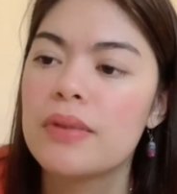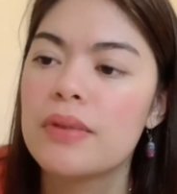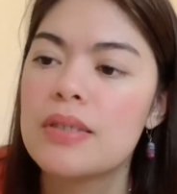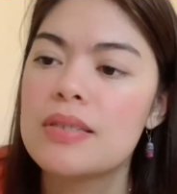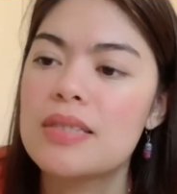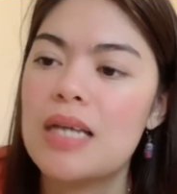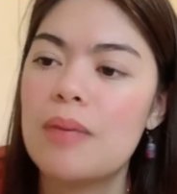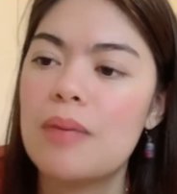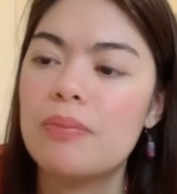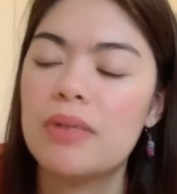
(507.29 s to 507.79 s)

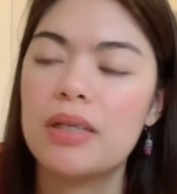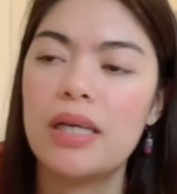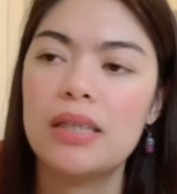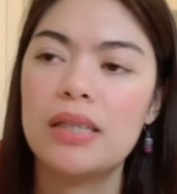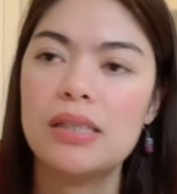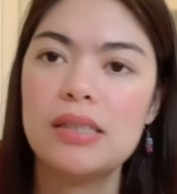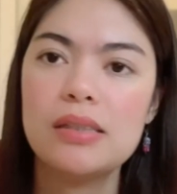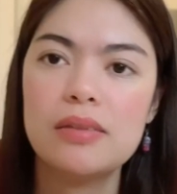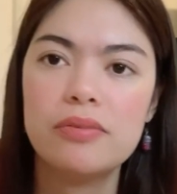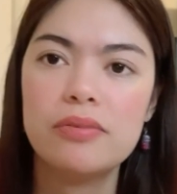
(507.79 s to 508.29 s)
Some are
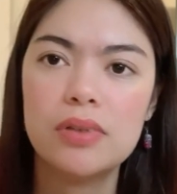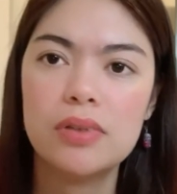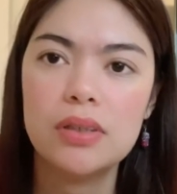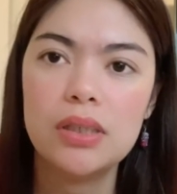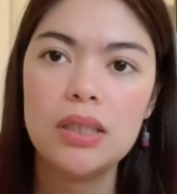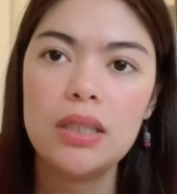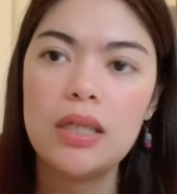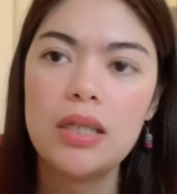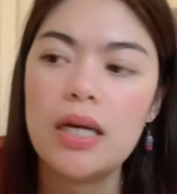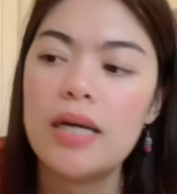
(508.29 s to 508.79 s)
getting the
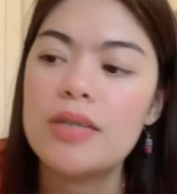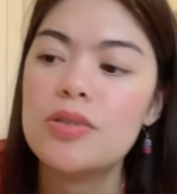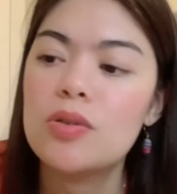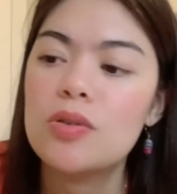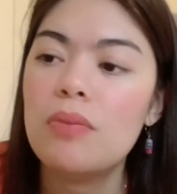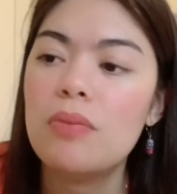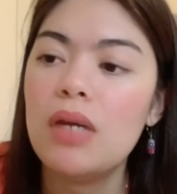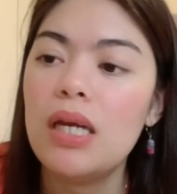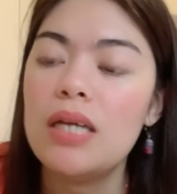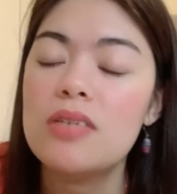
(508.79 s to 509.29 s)
vanilla. To
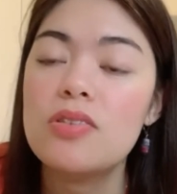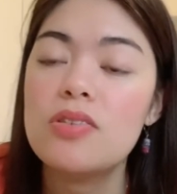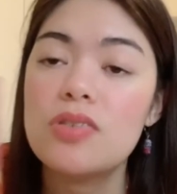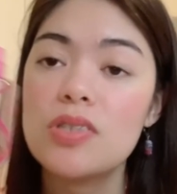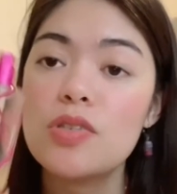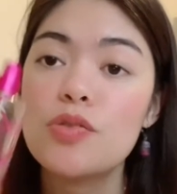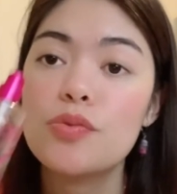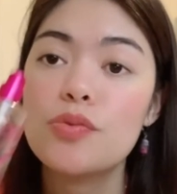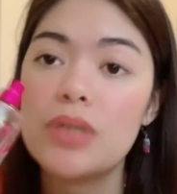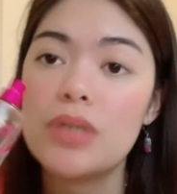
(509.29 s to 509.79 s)
me, it's
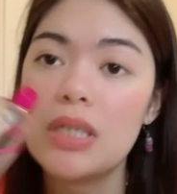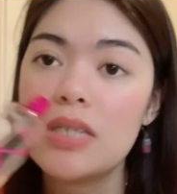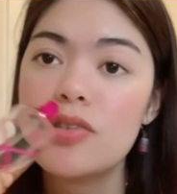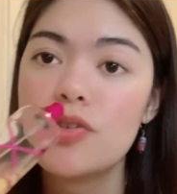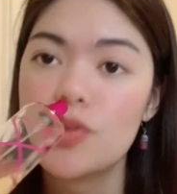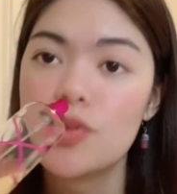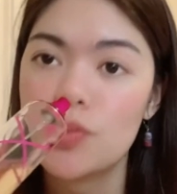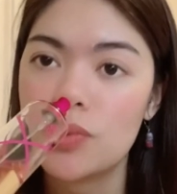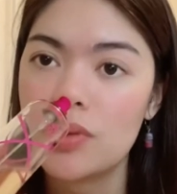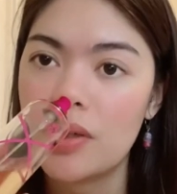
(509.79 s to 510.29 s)
just really
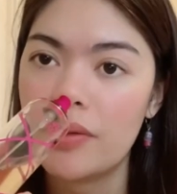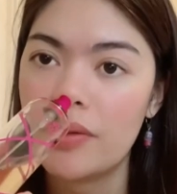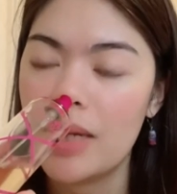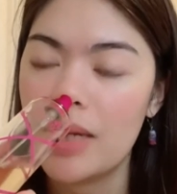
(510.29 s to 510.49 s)
sugary.